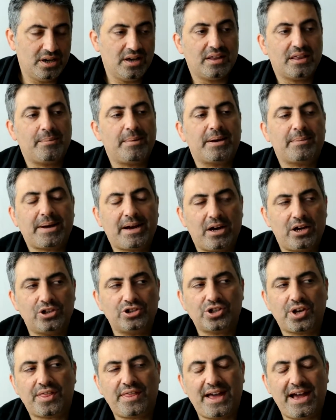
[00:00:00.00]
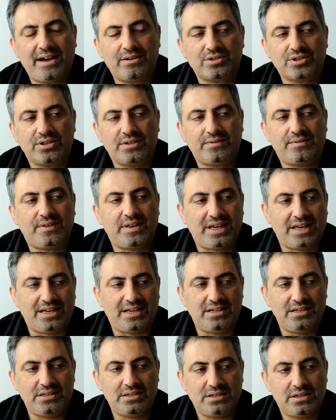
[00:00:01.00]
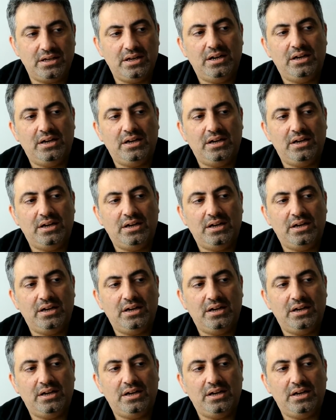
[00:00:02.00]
They made about 100,000 of these,